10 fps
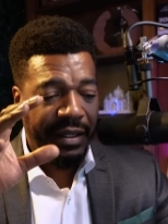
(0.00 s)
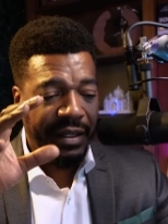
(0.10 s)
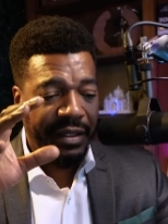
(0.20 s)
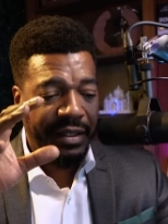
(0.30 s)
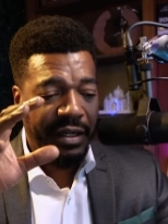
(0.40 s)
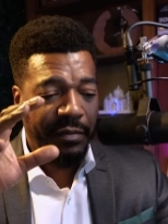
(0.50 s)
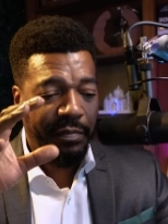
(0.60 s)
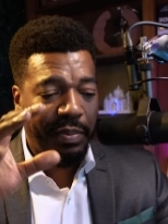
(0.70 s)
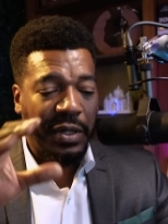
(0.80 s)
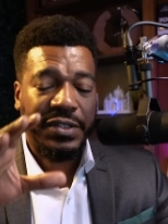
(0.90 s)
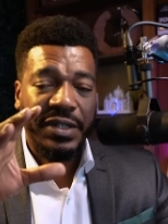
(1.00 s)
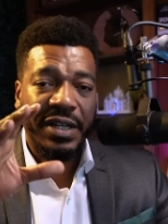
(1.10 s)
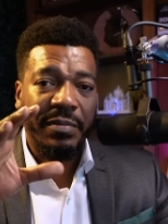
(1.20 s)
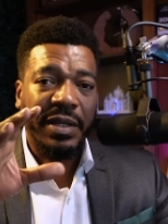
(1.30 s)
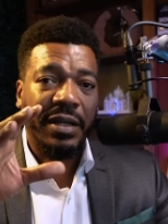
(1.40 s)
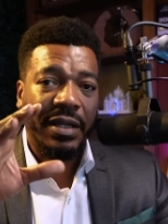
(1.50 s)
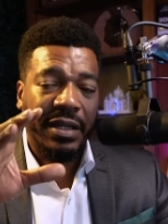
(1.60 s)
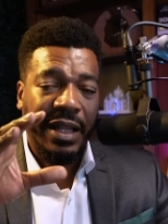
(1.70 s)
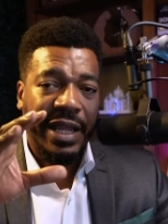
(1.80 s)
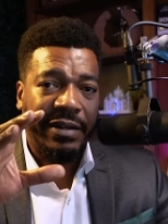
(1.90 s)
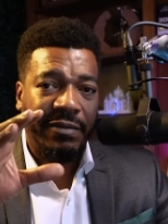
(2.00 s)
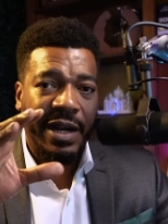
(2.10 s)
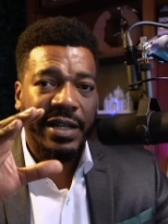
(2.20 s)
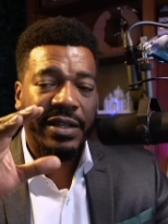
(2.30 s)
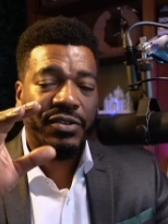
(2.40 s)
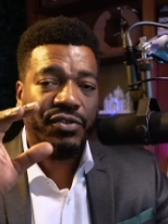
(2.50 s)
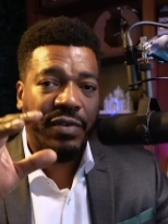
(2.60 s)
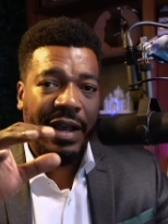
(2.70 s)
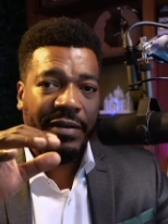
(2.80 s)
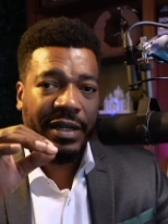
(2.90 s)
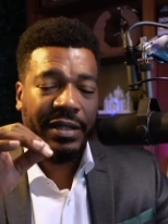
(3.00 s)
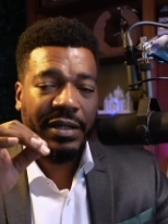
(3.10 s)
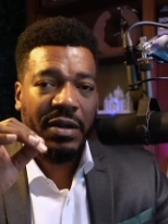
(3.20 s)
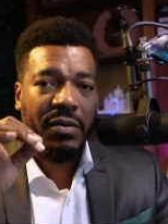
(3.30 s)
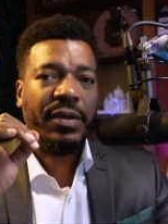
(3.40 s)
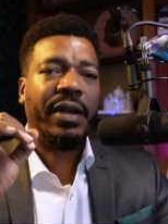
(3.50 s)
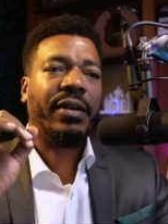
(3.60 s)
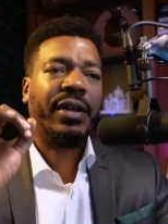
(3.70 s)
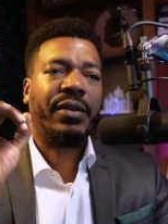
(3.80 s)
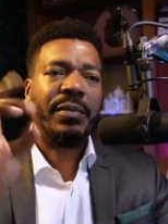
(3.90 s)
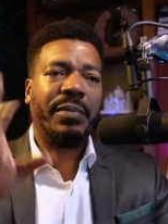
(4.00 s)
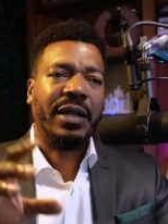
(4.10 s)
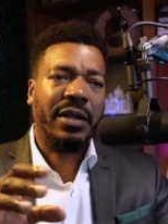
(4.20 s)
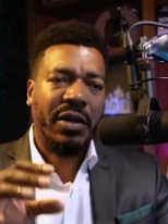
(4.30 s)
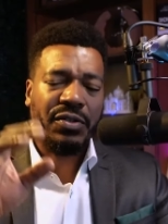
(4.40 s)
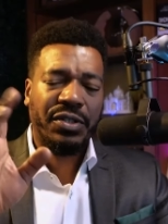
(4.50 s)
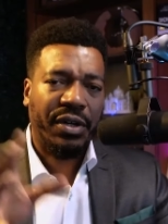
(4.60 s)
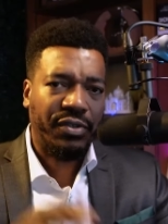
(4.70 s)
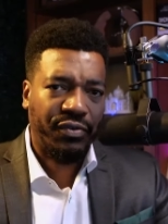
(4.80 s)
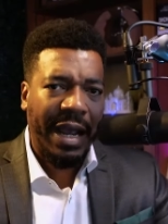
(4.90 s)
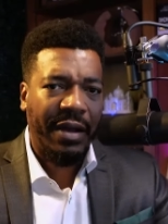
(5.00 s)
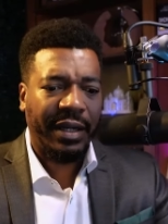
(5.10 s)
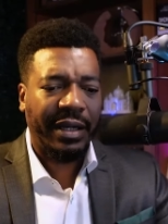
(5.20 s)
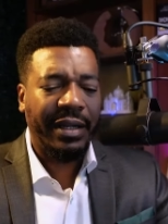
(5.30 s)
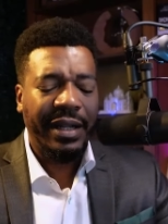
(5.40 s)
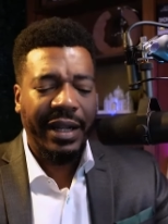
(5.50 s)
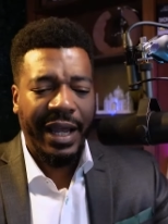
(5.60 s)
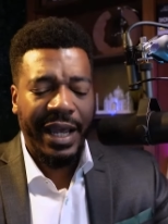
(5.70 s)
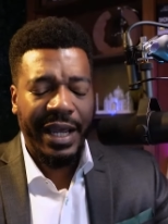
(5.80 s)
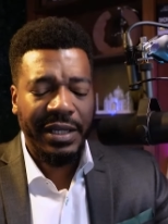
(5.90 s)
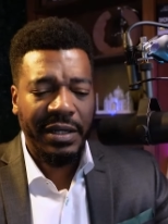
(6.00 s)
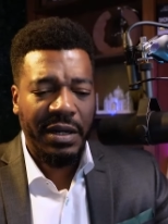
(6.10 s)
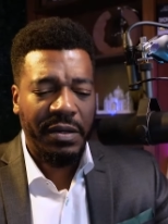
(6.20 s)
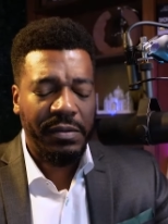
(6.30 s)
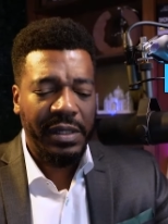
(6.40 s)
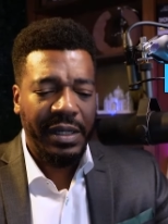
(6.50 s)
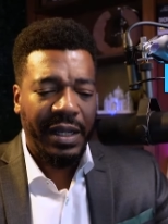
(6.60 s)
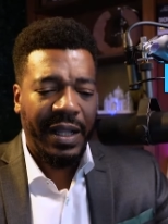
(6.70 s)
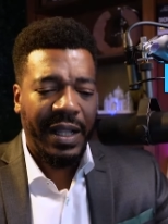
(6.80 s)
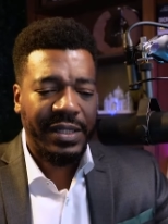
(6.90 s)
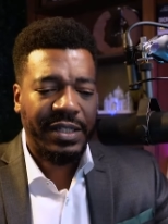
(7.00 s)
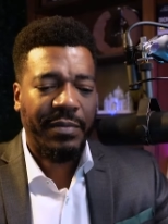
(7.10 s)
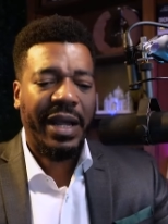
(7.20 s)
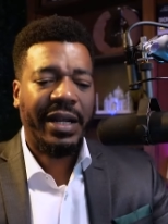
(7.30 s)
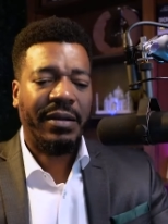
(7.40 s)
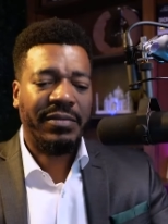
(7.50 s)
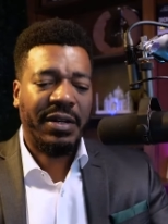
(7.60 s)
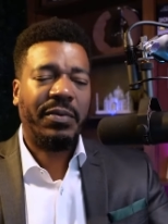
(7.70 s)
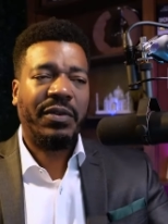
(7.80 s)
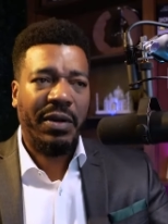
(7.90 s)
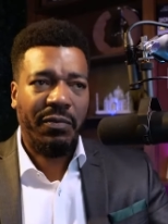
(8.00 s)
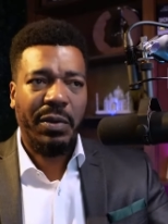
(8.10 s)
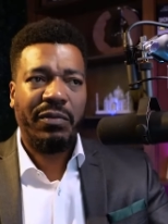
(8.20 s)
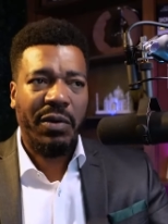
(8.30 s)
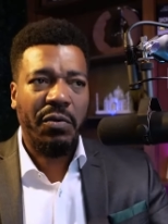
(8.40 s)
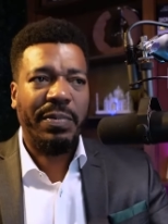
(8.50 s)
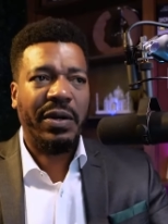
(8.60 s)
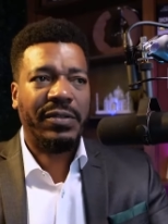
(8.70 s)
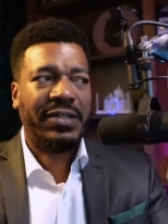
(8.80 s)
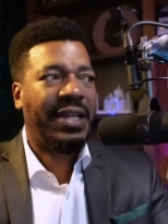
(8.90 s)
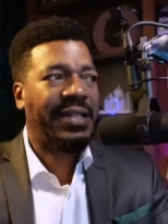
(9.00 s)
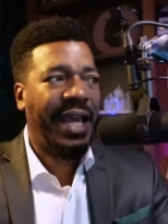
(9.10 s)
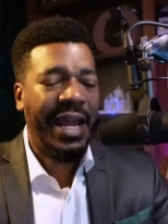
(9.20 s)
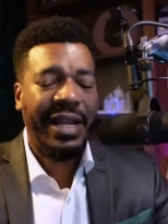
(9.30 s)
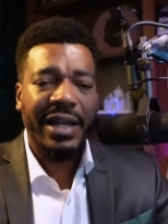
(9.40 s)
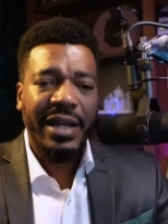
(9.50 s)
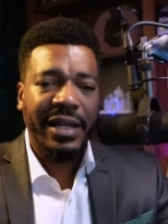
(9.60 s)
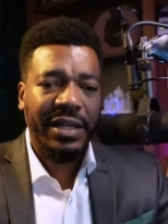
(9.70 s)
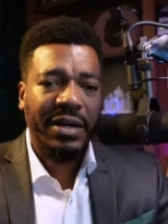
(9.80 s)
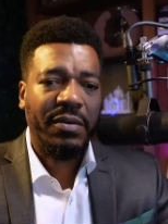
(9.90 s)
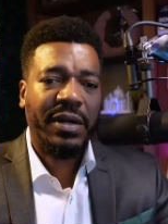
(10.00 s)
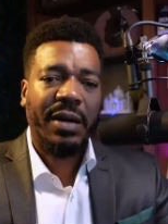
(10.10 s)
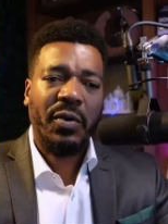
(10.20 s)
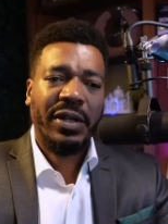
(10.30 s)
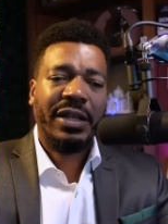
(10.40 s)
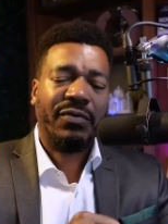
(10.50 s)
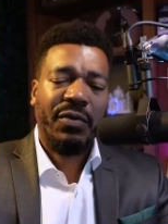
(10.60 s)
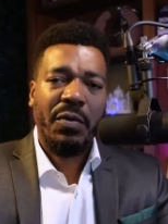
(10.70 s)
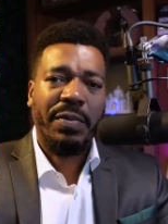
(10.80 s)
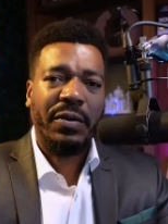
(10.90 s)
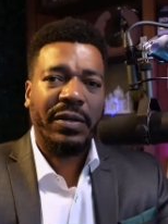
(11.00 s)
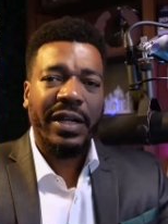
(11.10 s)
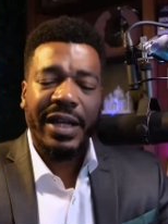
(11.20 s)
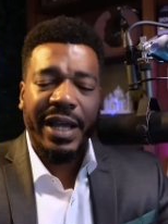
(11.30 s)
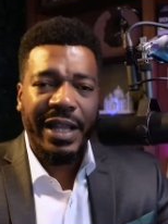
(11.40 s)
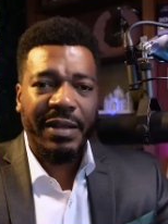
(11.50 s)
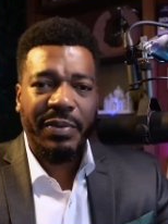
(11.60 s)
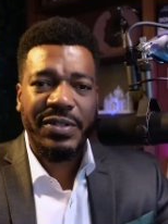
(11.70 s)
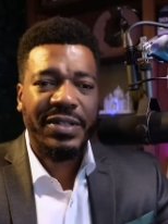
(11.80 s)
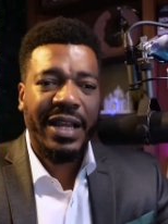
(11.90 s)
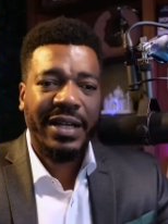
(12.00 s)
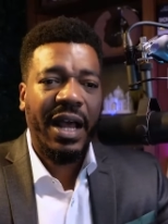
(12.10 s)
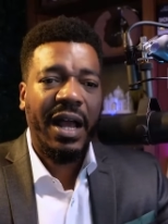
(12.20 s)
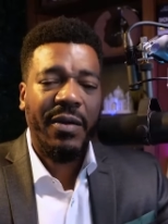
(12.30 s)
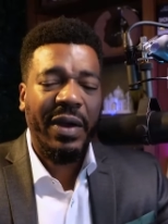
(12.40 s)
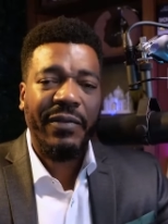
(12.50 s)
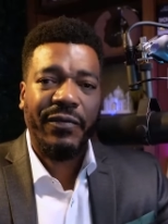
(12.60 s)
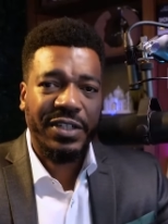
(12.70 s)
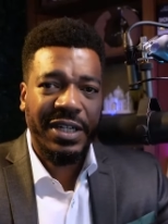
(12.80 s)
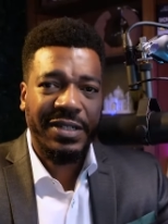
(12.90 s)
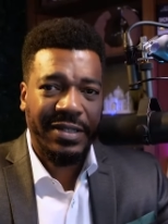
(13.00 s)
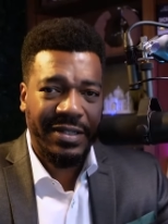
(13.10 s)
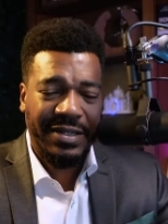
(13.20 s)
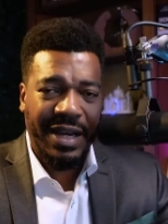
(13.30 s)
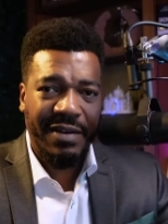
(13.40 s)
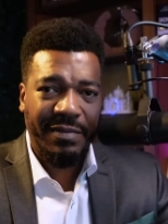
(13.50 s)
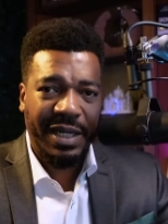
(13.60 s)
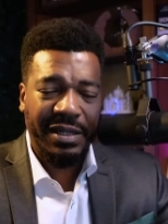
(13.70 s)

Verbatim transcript: the person in the middle of the lake, right? And they're drowning, you know, or they're they're in the middle of the ocean, they're drowning, and you know. Uh, somebody comes up with a, with a rowboat and says, hey, you know, come on, get in the rowboat. And the person's like, nah, I'm waiting for Jesus to save me,